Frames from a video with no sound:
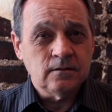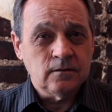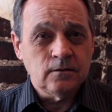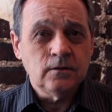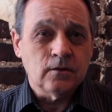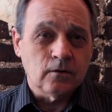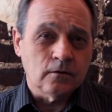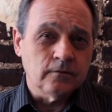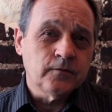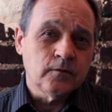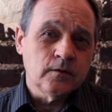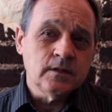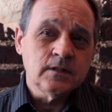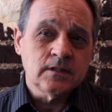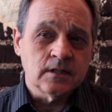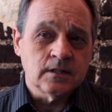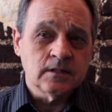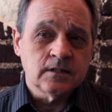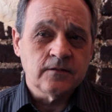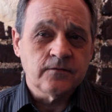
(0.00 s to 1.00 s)
You know, for
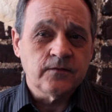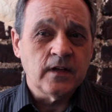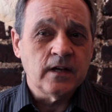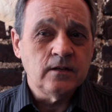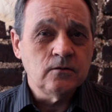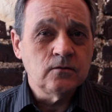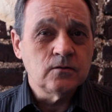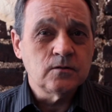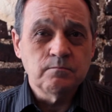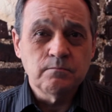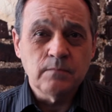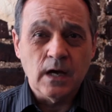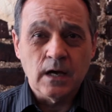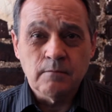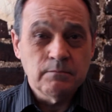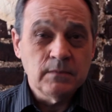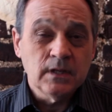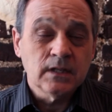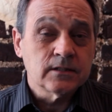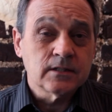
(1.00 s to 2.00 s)
instance, if they use a
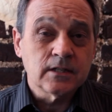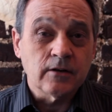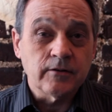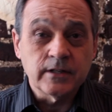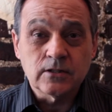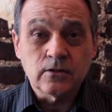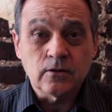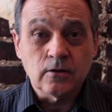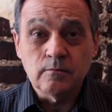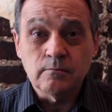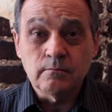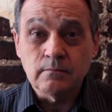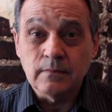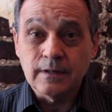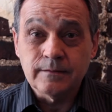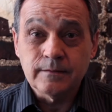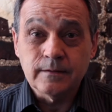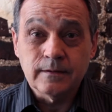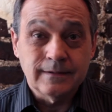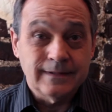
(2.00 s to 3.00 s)
military term
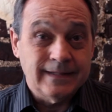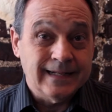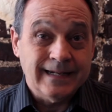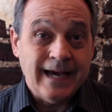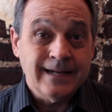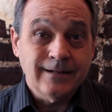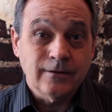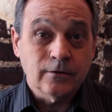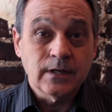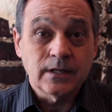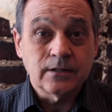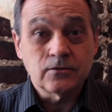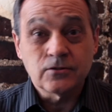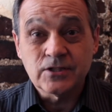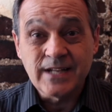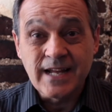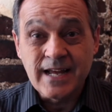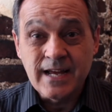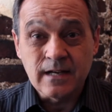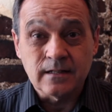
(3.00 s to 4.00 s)
that I don't
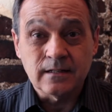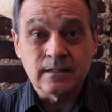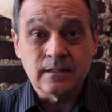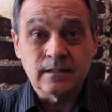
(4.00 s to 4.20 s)
understand.